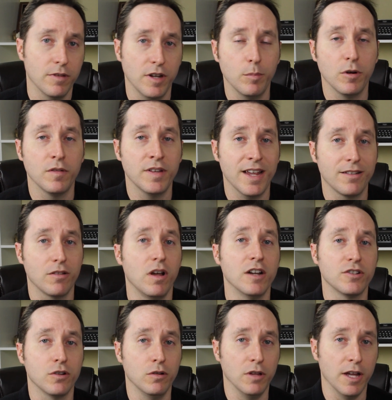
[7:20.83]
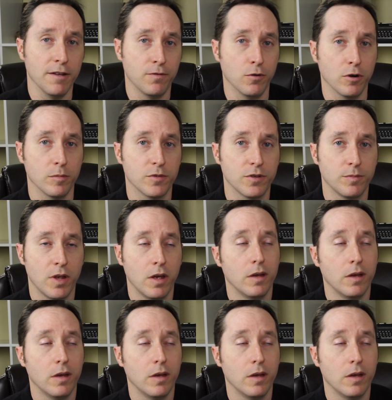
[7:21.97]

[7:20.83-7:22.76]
the number of technological life forms.